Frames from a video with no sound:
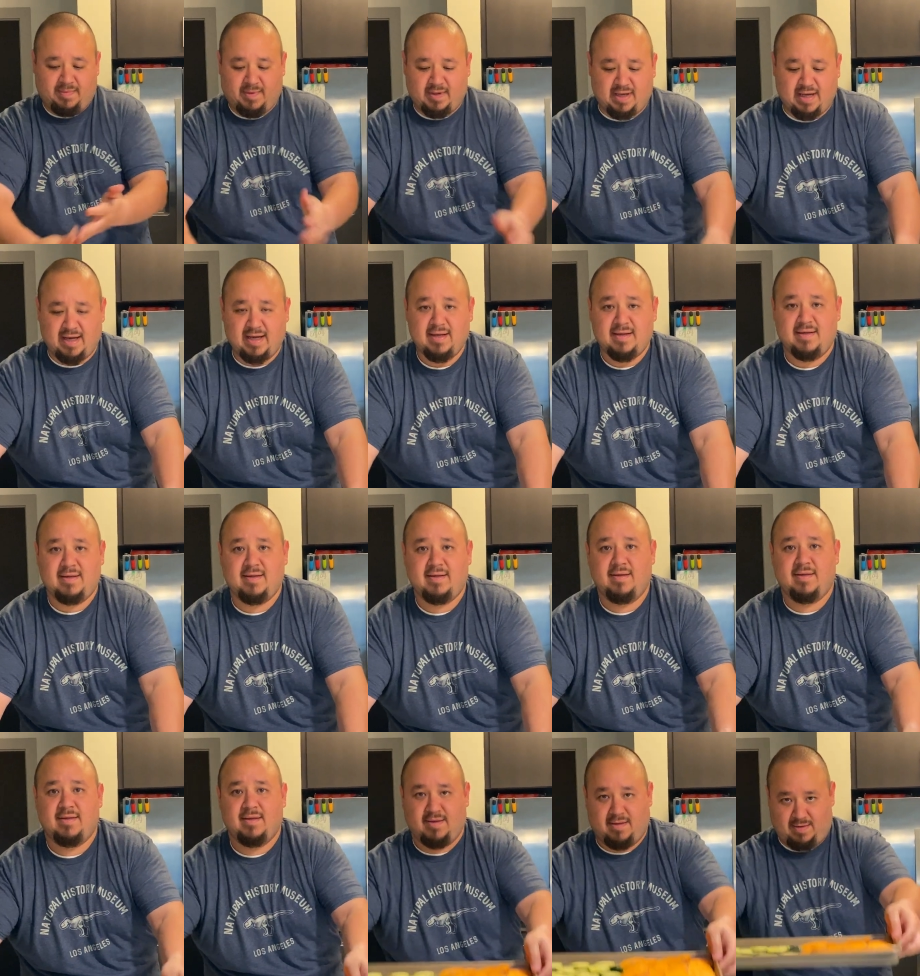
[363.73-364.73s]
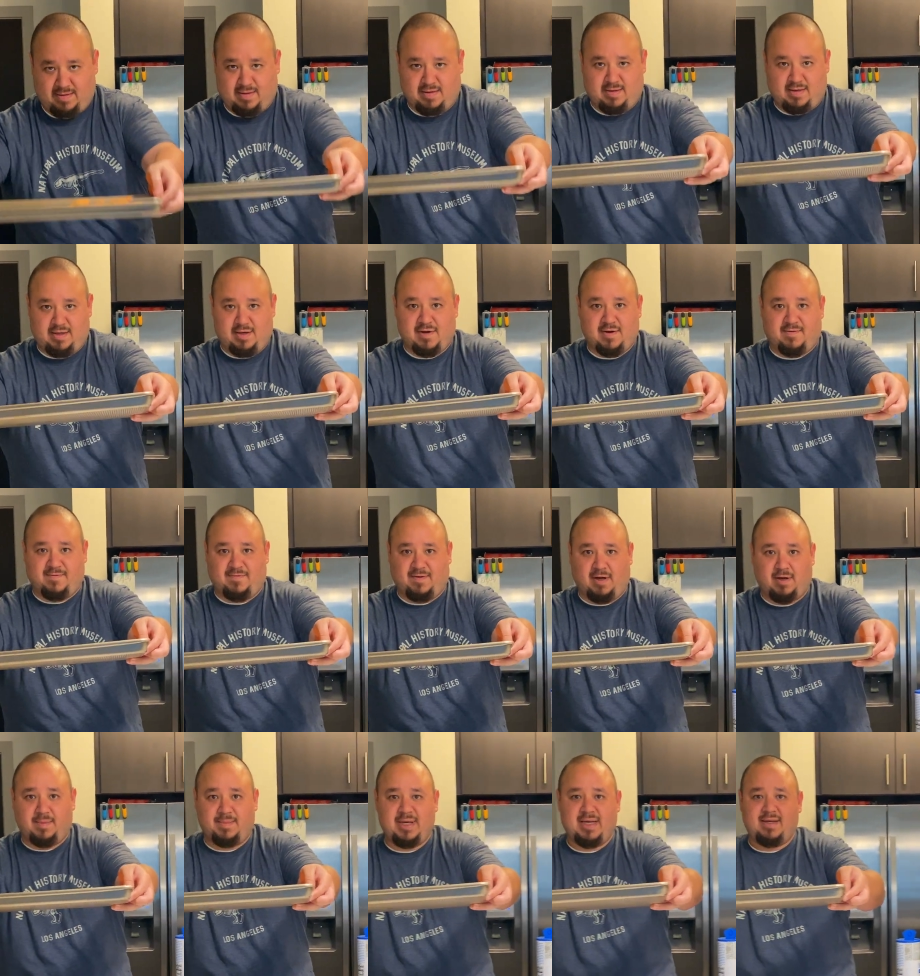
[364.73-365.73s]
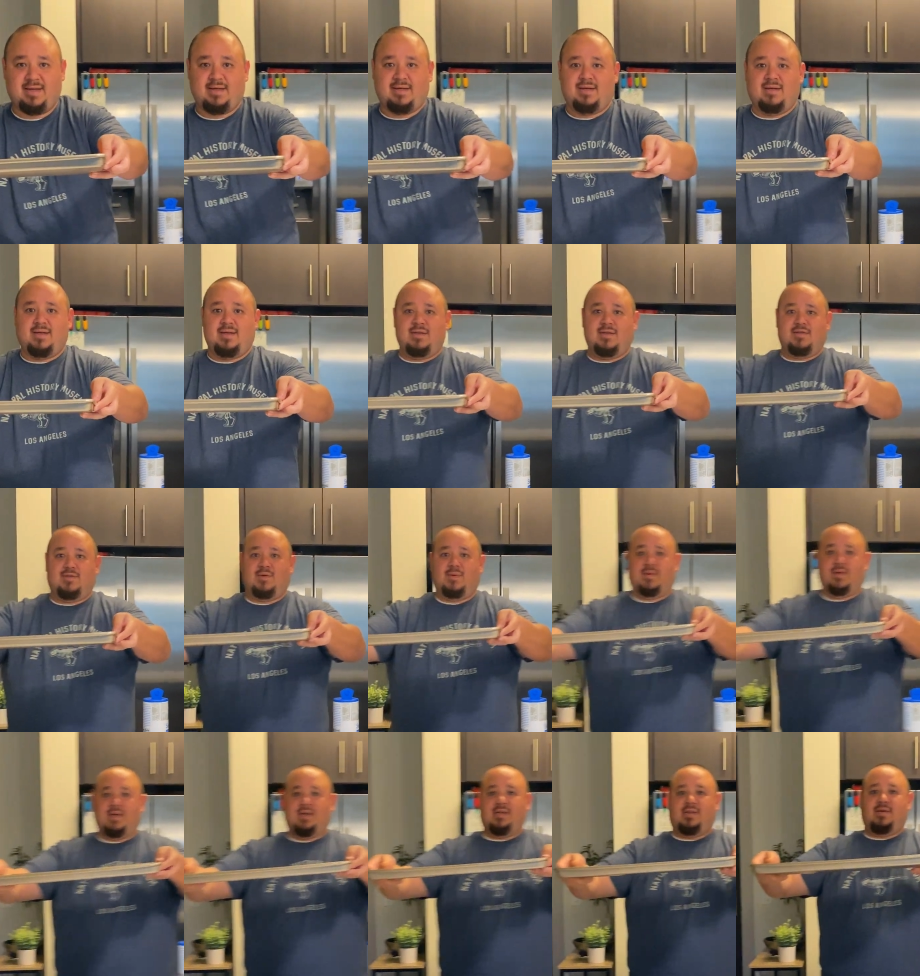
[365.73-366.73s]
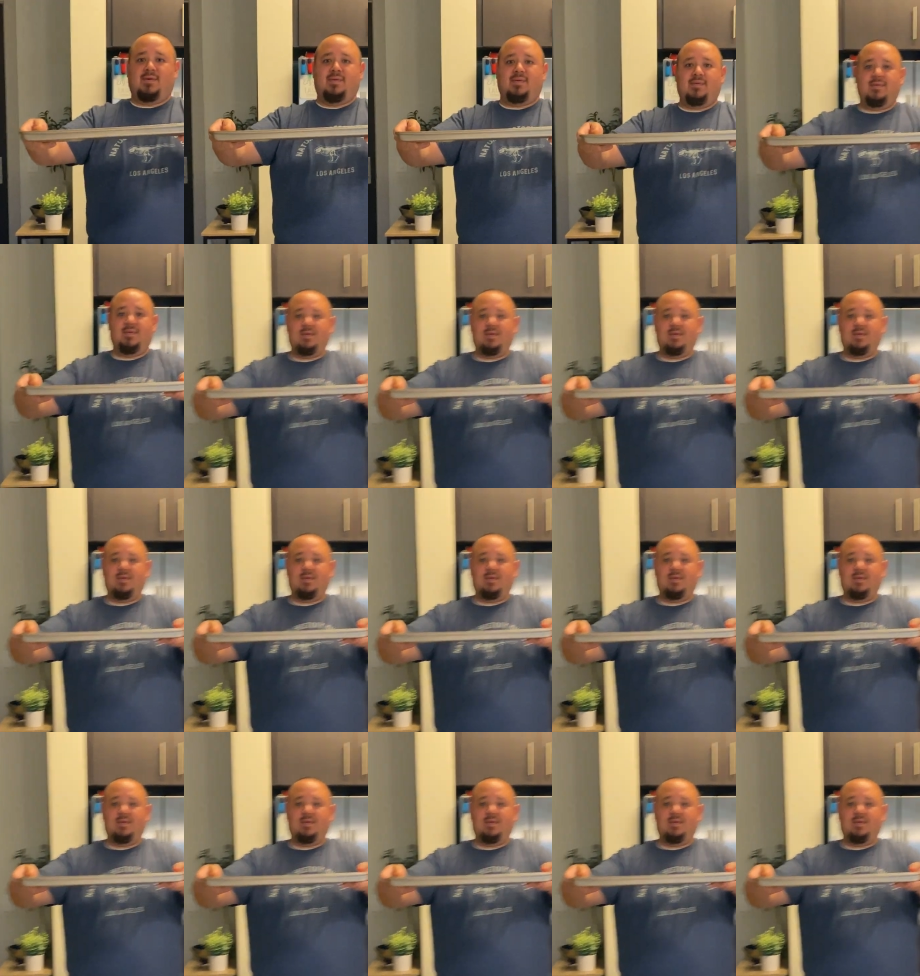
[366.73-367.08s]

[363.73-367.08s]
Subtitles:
Okay, you gonna follow me? So what we're gonna do